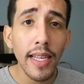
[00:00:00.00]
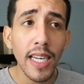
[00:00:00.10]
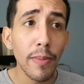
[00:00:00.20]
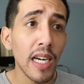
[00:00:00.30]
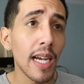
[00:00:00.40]
He
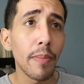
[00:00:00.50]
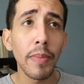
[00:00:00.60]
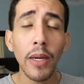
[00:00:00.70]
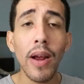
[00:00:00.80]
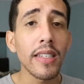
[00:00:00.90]
didn't bring up
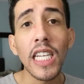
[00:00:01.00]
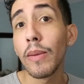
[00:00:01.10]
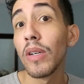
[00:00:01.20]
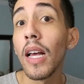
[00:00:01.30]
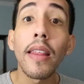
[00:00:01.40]
me rashing
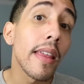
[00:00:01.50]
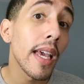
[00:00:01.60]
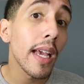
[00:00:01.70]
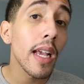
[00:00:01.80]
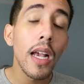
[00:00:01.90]
him or
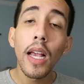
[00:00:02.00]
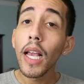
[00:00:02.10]
nothing.